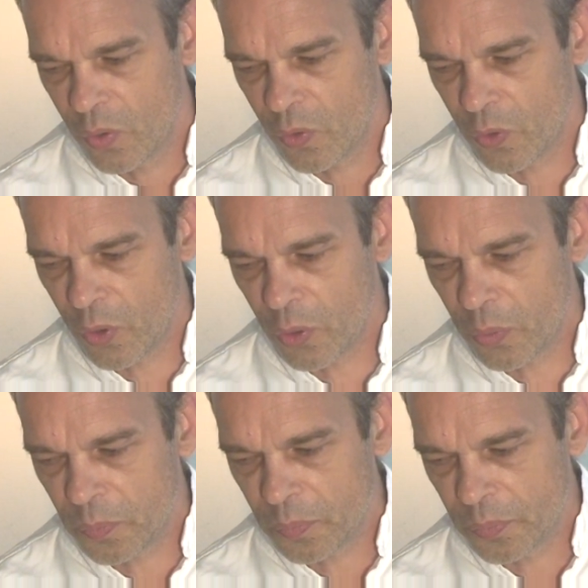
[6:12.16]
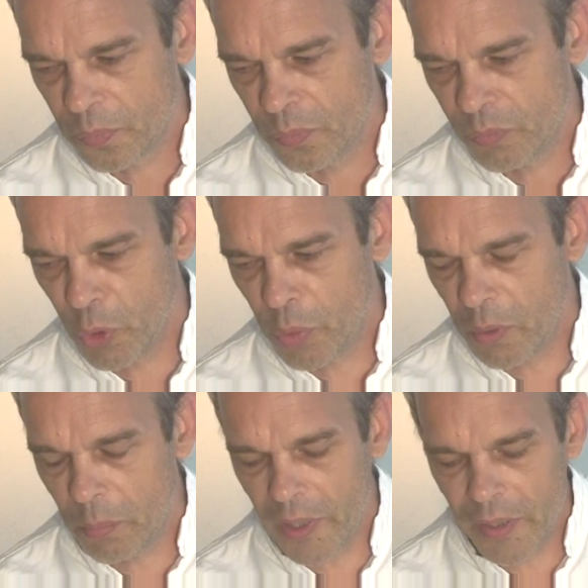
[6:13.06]
So, but
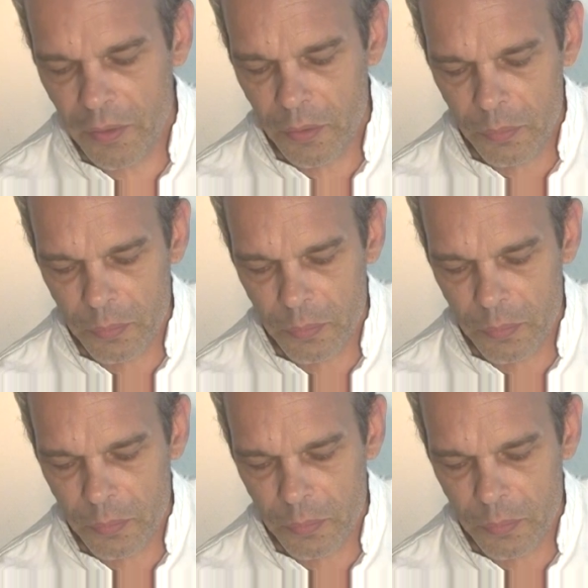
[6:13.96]
when mind